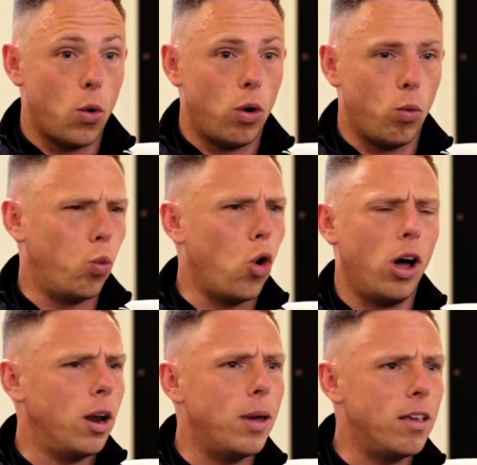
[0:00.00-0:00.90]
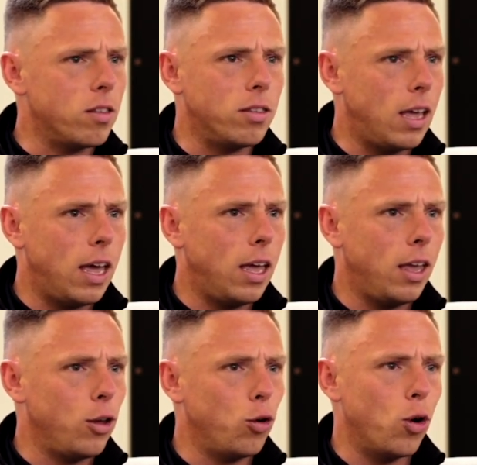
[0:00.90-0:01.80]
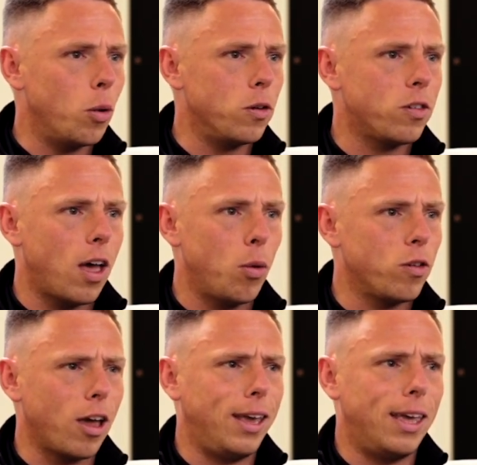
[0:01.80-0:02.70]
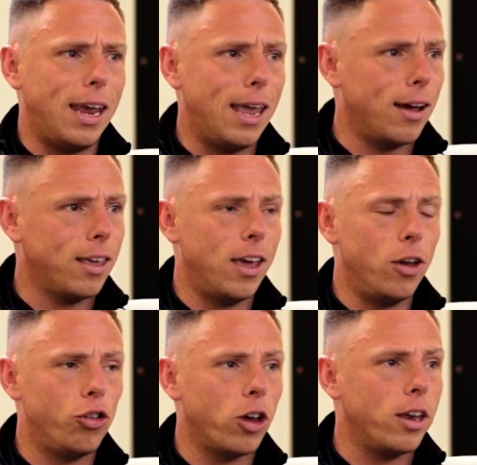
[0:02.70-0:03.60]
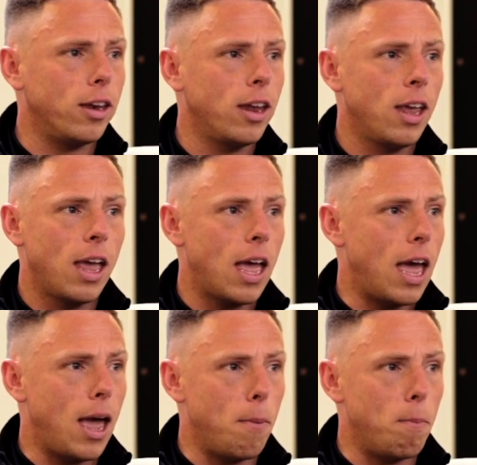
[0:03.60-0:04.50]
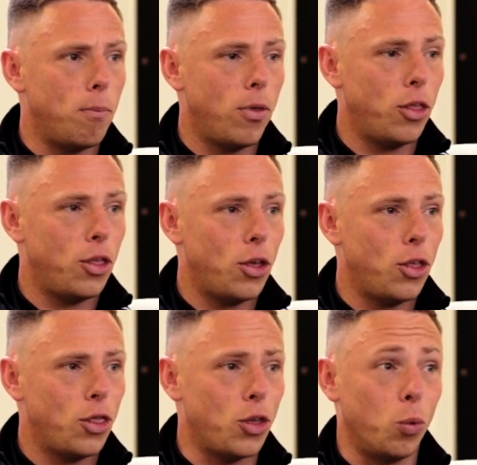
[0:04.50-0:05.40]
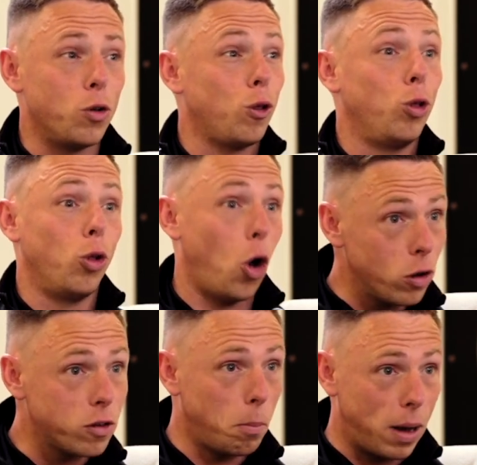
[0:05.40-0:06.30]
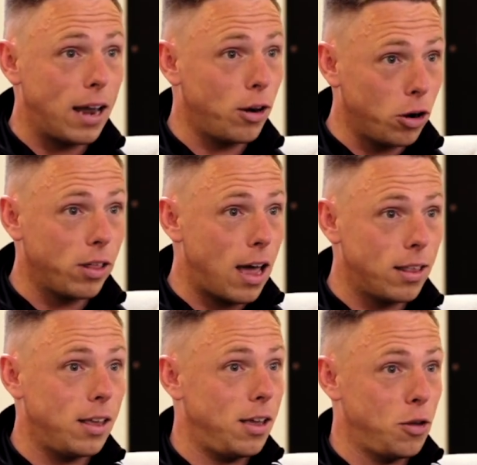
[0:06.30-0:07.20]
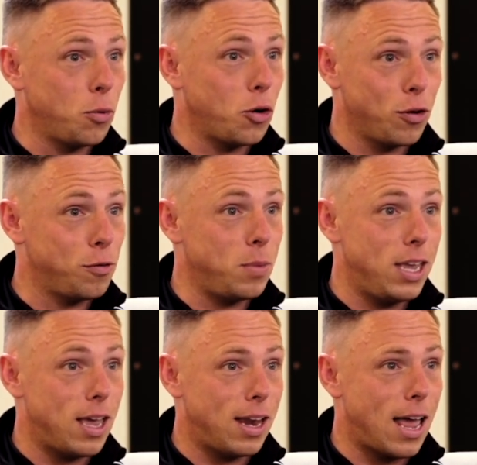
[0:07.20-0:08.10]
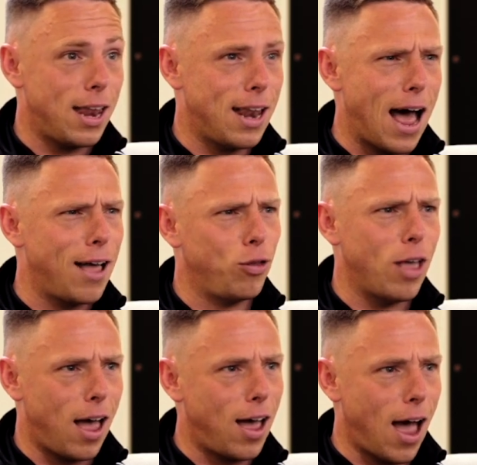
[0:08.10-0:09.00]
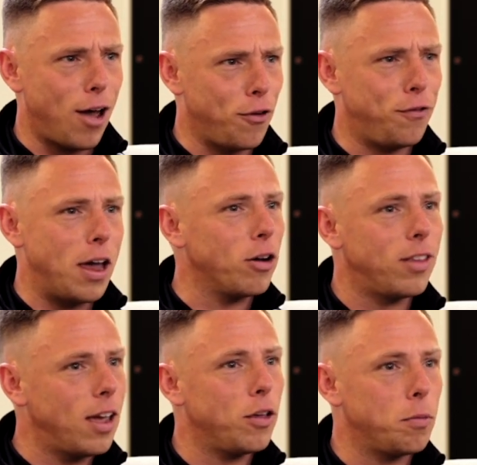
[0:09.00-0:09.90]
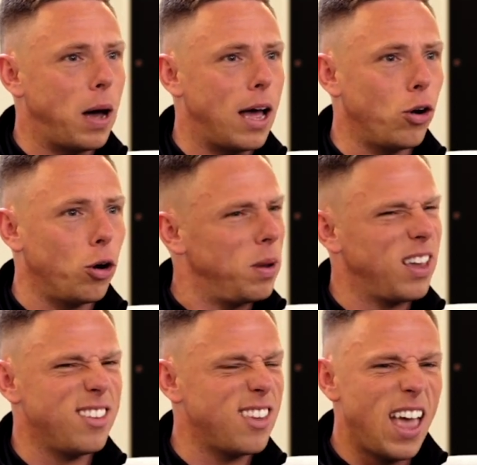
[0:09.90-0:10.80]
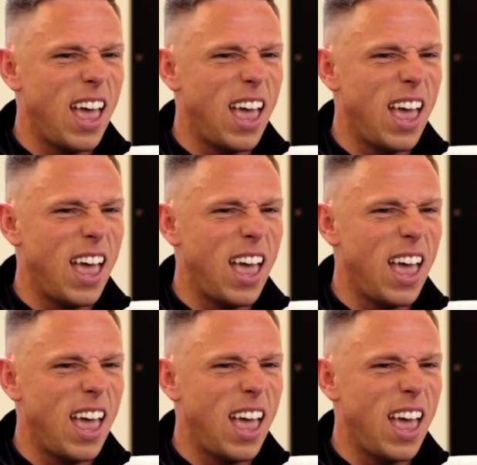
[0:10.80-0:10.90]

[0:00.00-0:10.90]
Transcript: what an amazing day. You know, it was a great occasion. There was lots of banter that day towards me, and I refer to it as banter because